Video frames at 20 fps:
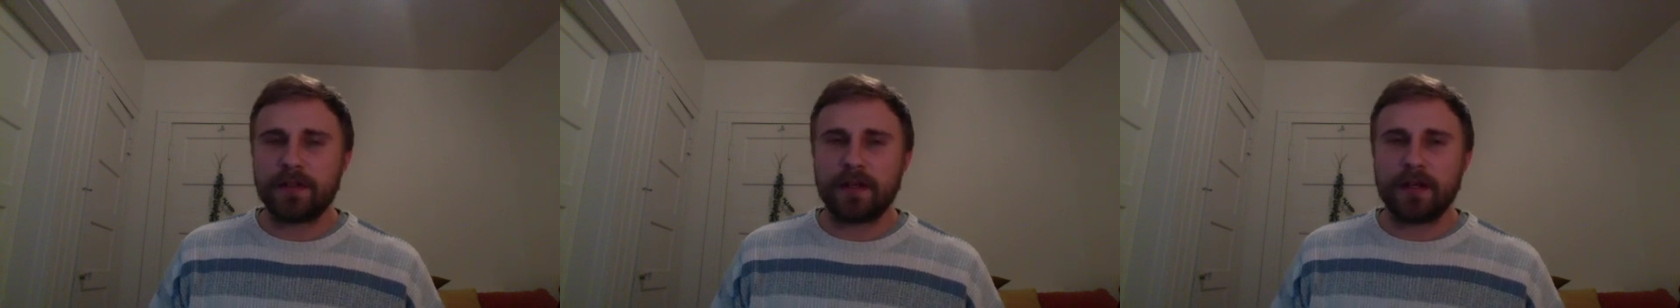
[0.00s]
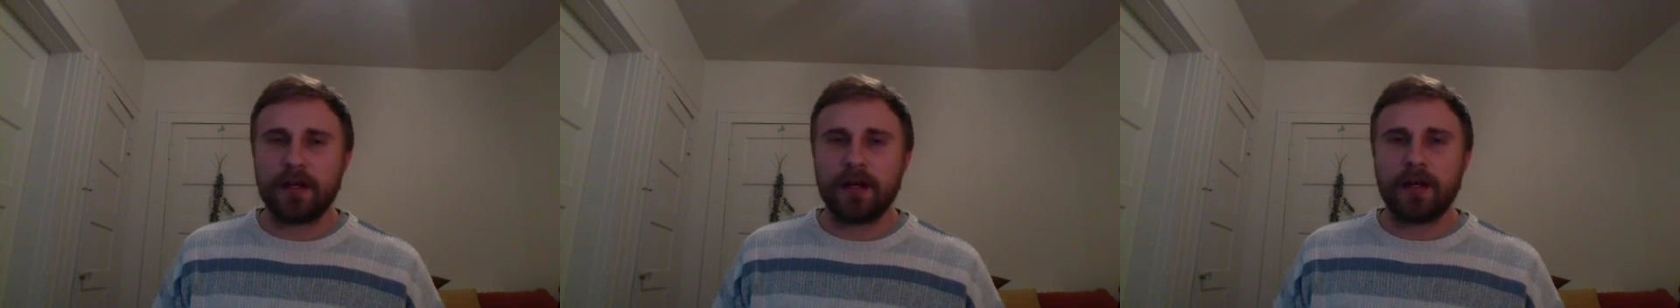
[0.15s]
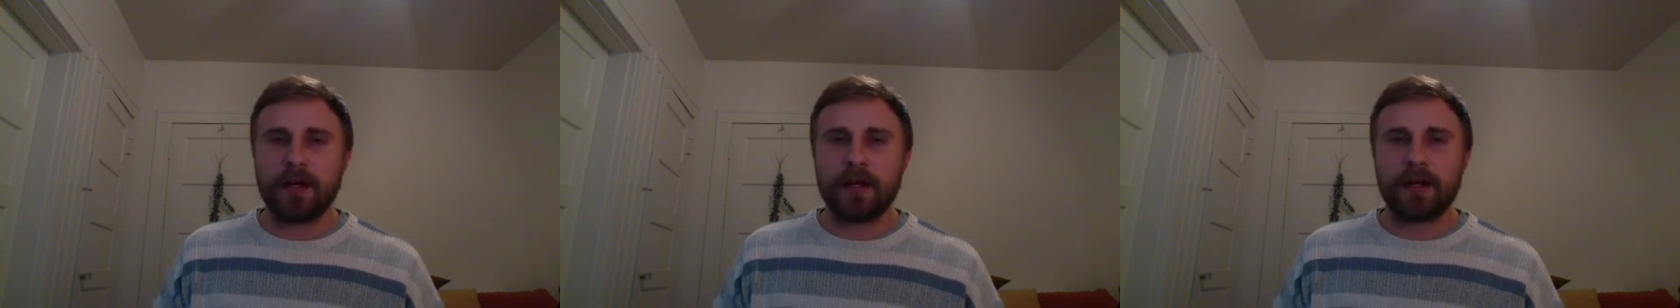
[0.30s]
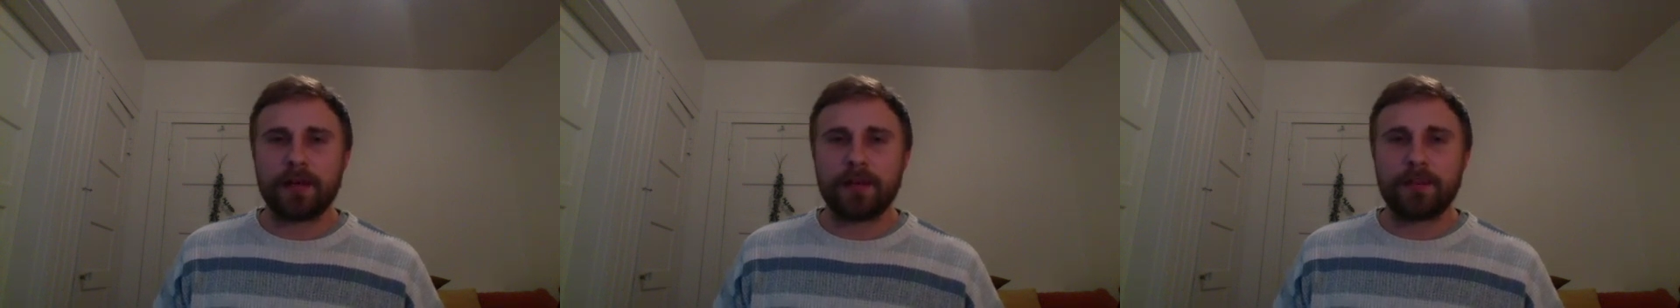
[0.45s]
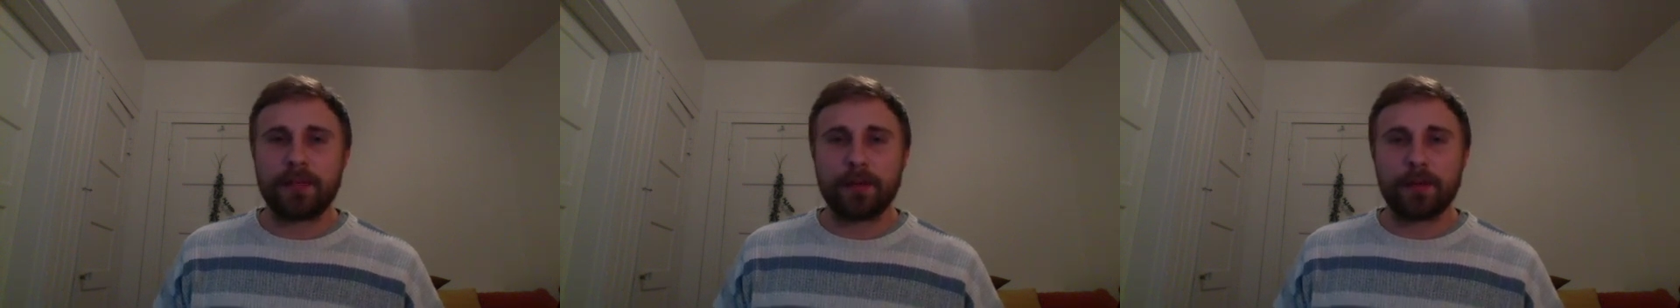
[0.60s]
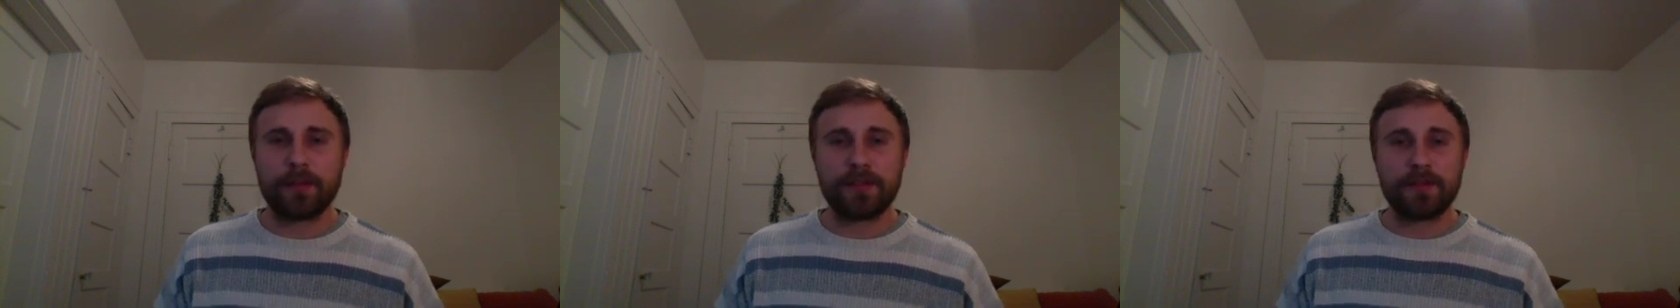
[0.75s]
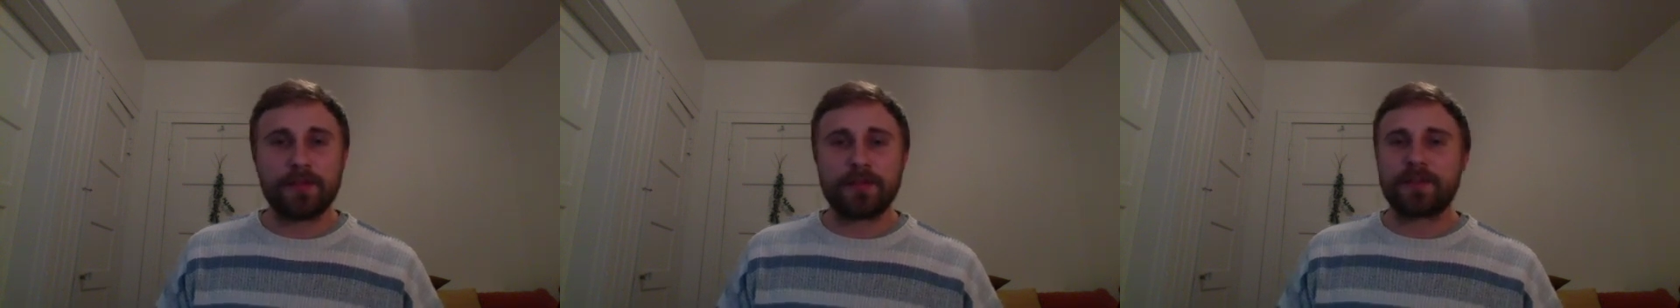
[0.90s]
Beer
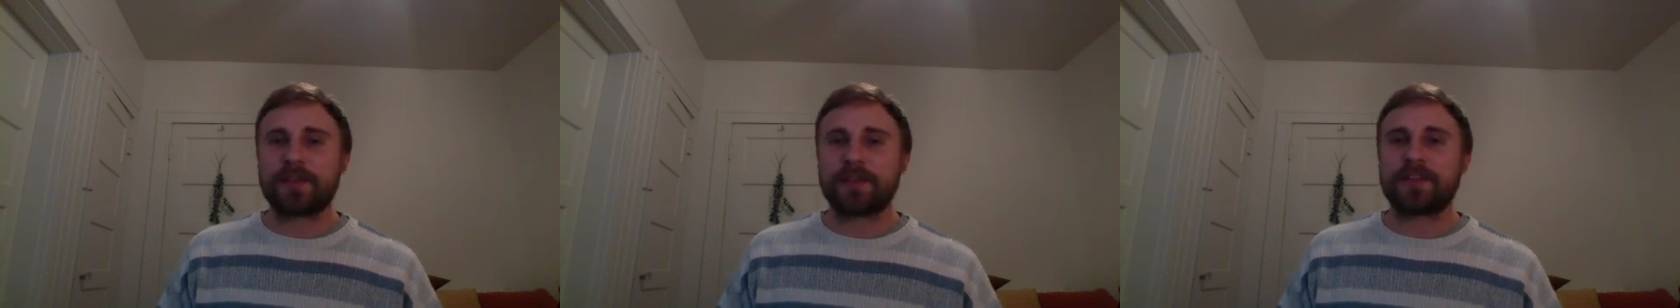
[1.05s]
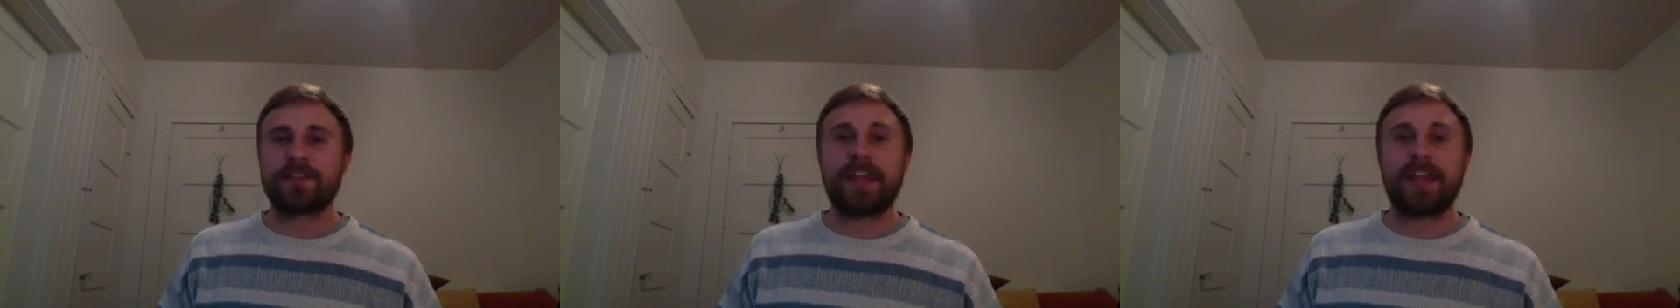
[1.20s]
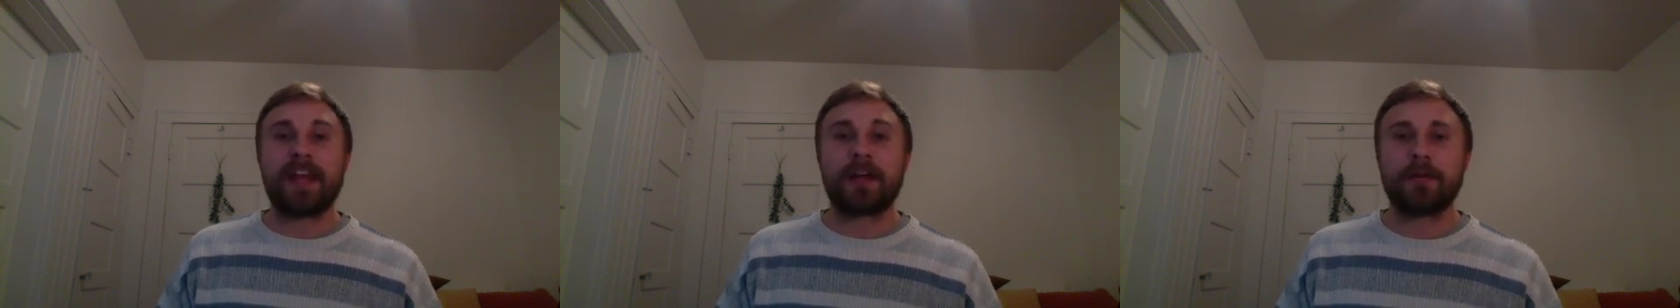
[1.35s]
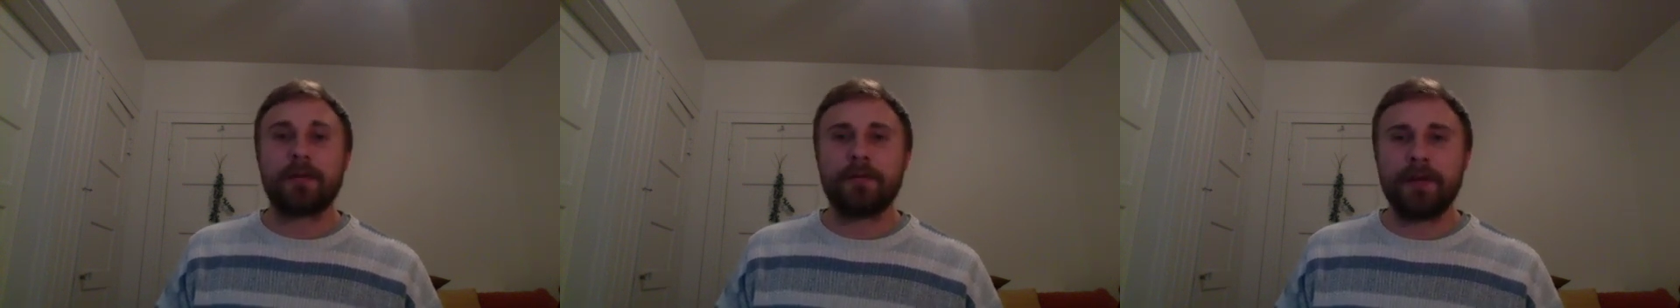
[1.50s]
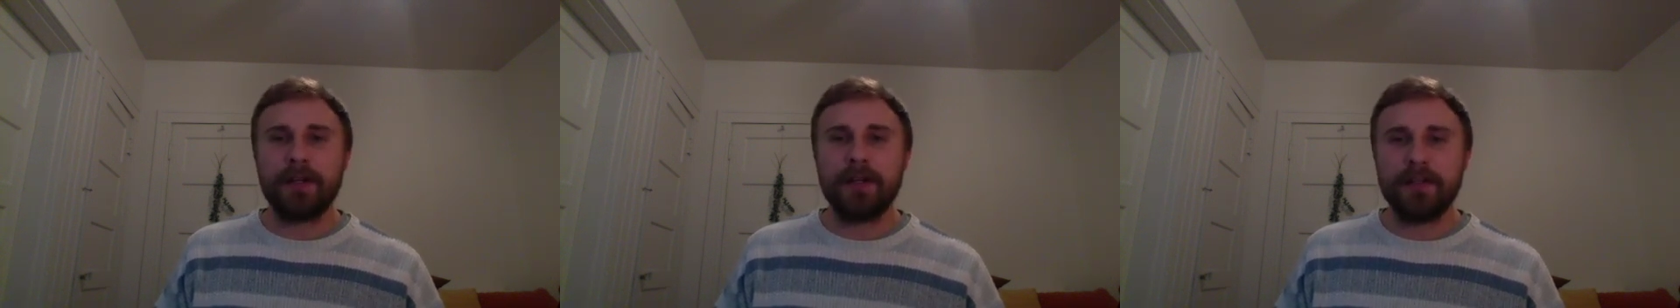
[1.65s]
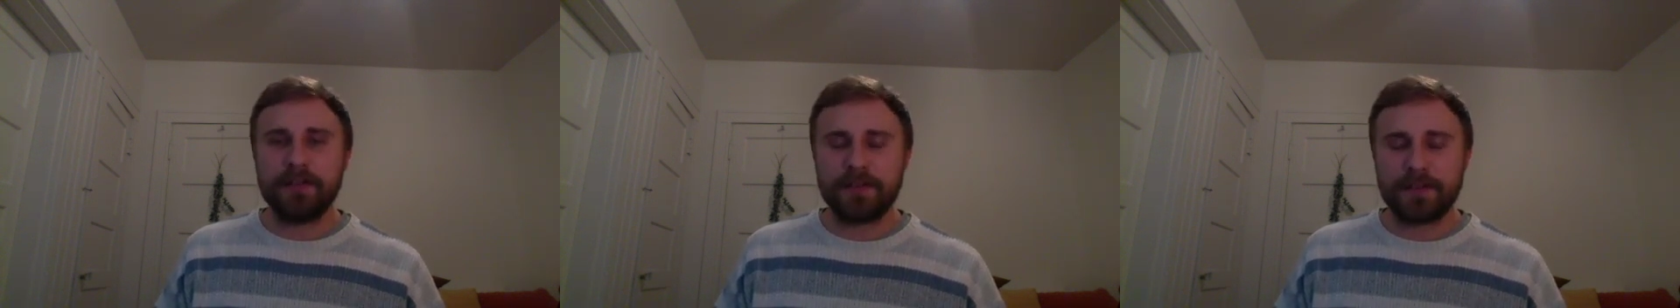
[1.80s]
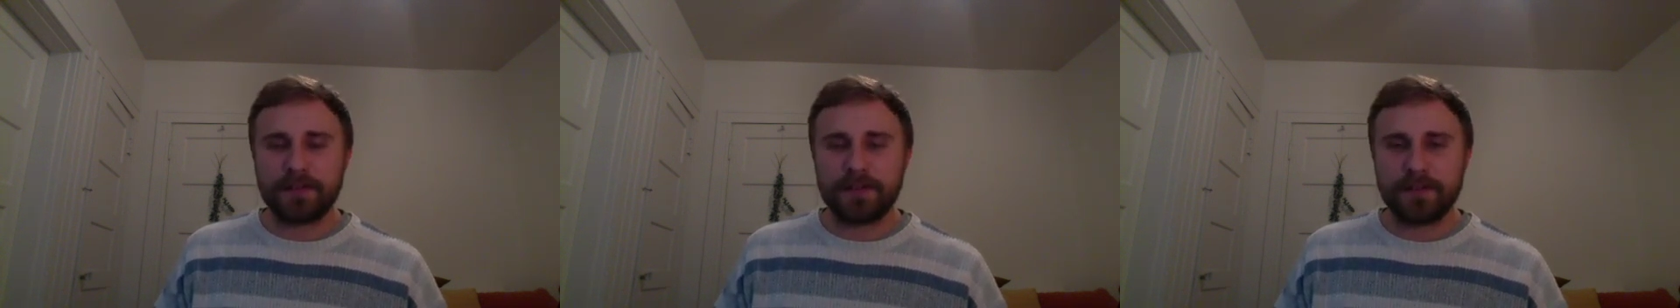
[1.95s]
was used as a
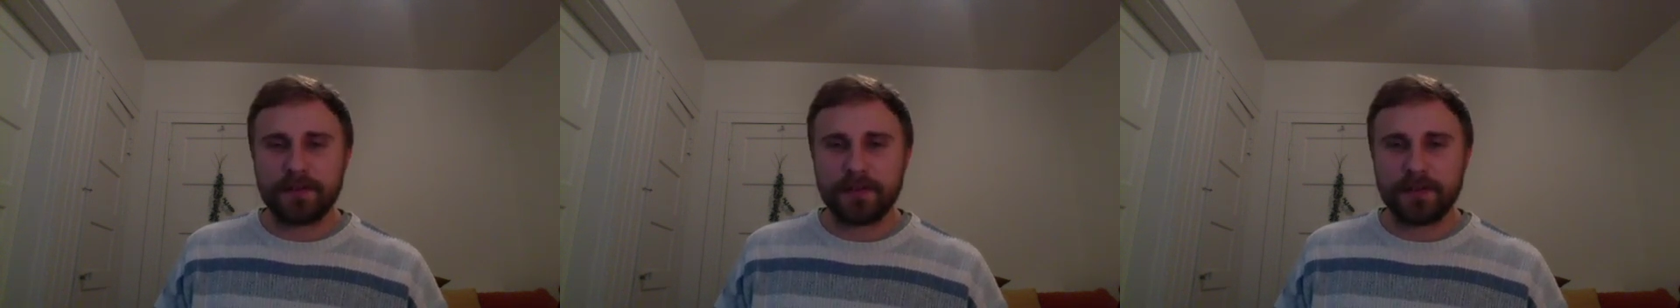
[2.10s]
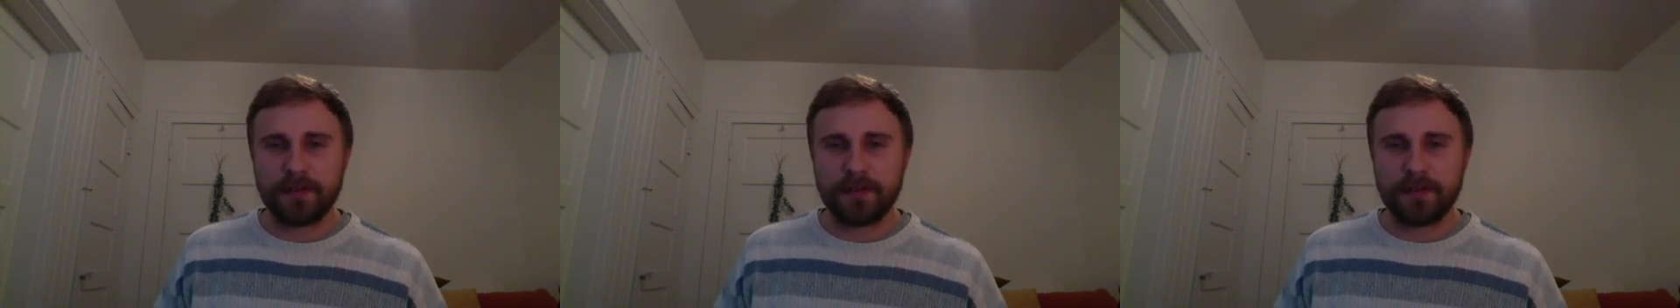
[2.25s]
sacrifice